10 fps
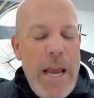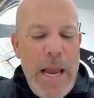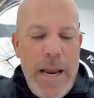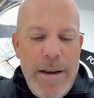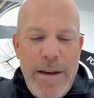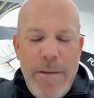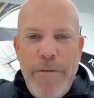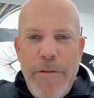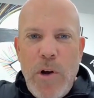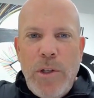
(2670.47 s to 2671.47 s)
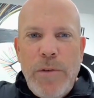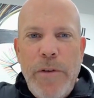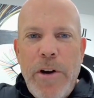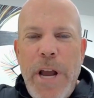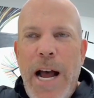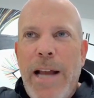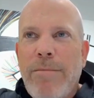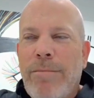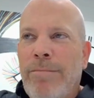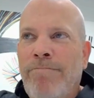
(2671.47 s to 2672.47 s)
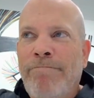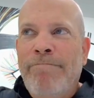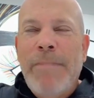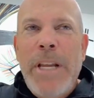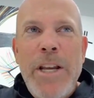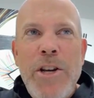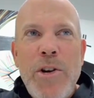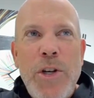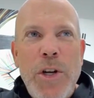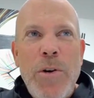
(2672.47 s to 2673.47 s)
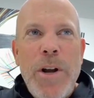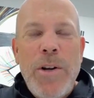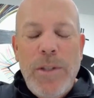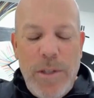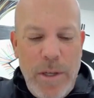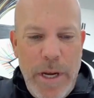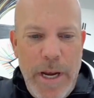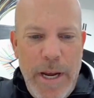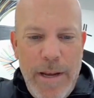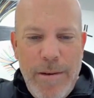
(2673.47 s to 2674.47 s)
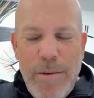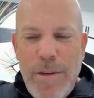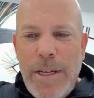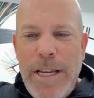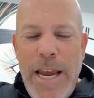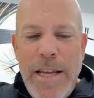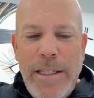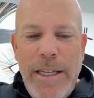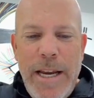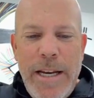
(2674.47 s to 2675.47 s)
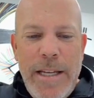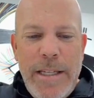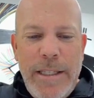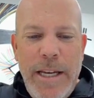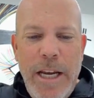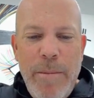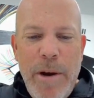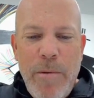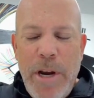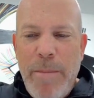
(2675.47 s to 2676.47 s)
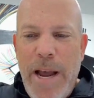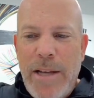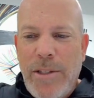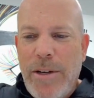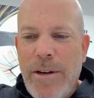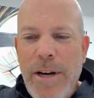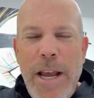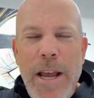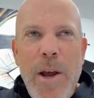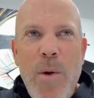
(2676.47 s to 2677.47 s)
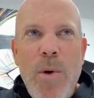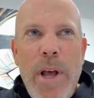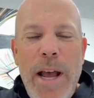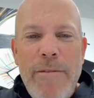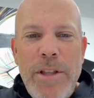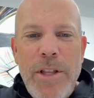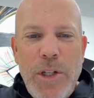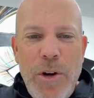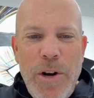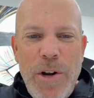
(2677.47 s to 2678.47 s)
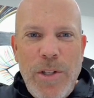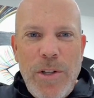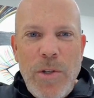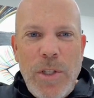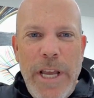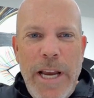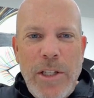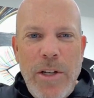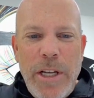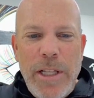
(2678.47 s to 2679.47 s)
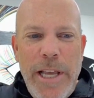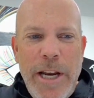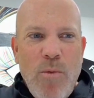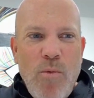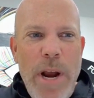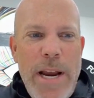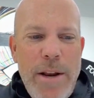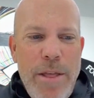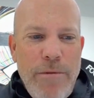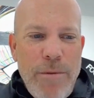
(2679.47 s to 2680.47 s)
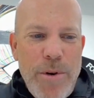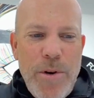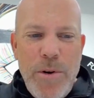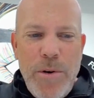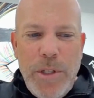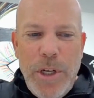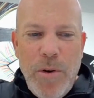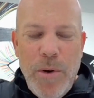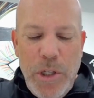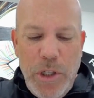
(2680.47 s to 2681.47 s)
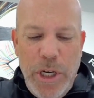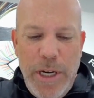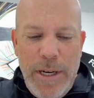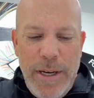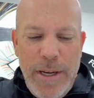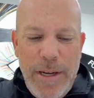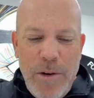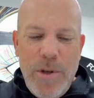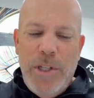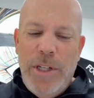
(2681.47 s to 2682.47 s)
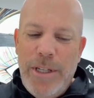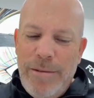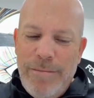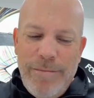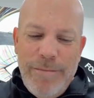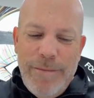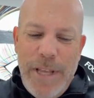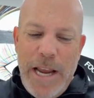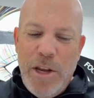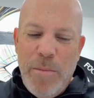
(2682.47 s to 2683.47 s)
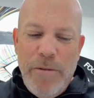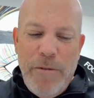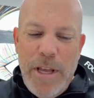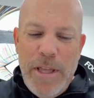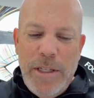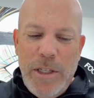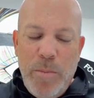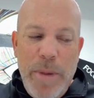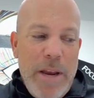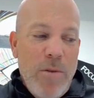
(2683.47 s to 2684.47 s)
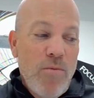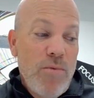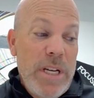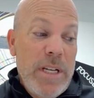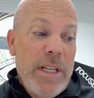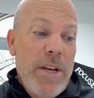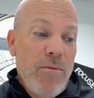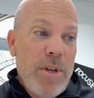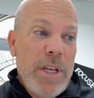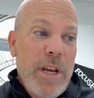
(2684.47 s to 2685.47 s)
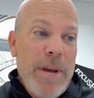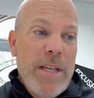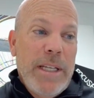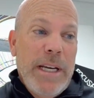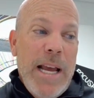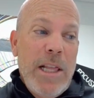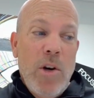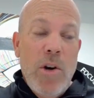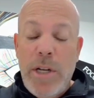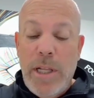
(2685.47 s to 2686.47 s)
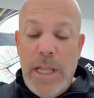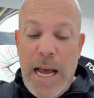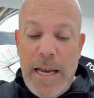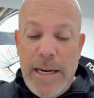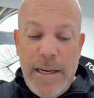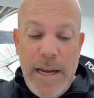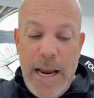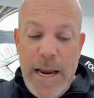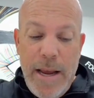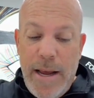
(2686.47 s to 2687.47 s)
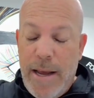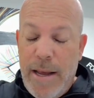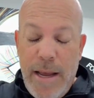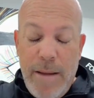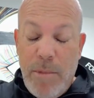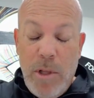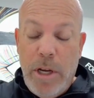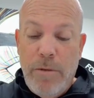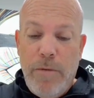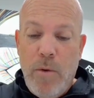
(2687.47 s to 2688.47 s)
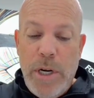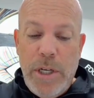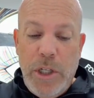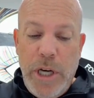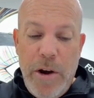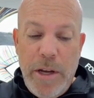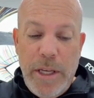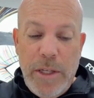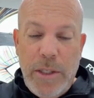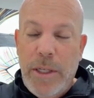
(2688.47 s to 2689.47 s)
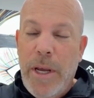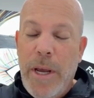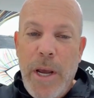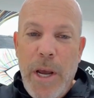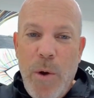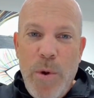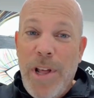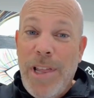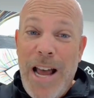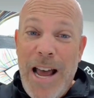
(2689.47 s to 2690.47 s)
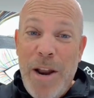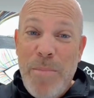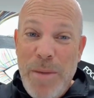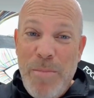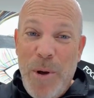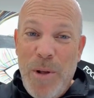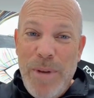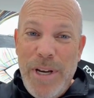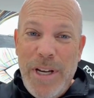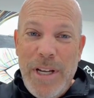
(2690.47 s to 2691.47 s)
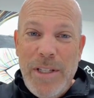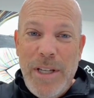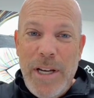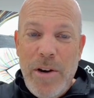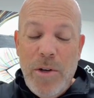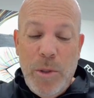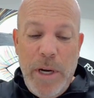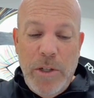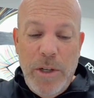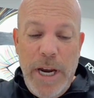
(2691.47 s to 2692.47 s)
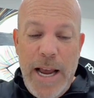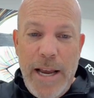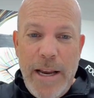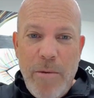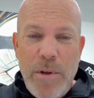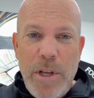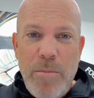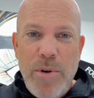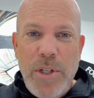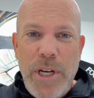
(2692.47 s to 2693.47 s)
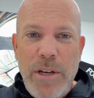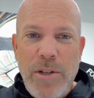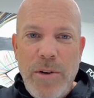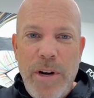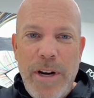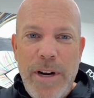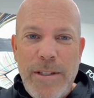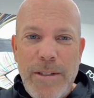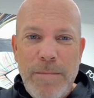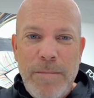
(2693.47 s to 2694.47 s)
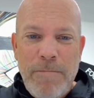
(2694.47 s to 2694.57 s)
And folks, fear not. In your show notes, Casey and his team at Ringmaster We'll have in the show notes those links. So you can link right through to Christian. Christian, thank you, my friend. This has been really, really amazing. I learned a lot. I'm looking forward to sharing this with a lot of people because you're a special guy. I really appreciate you joining us.